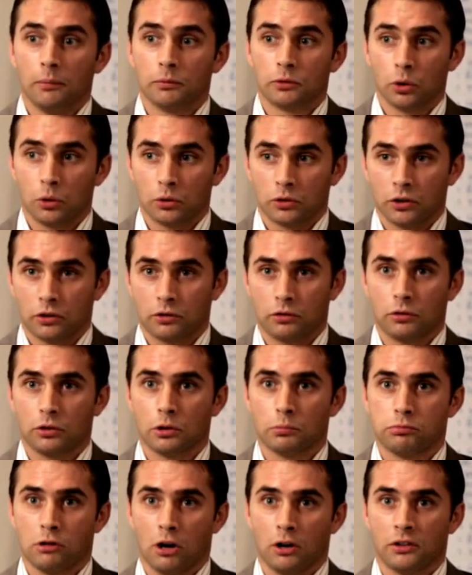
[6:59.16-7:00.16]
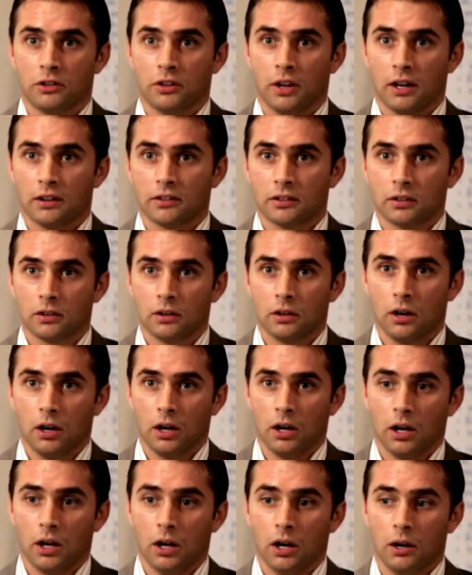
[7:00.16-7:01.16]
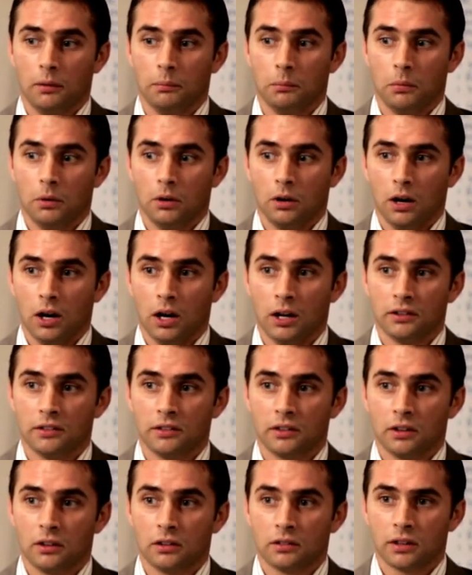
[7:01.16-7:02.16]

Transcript: talked us through the process, and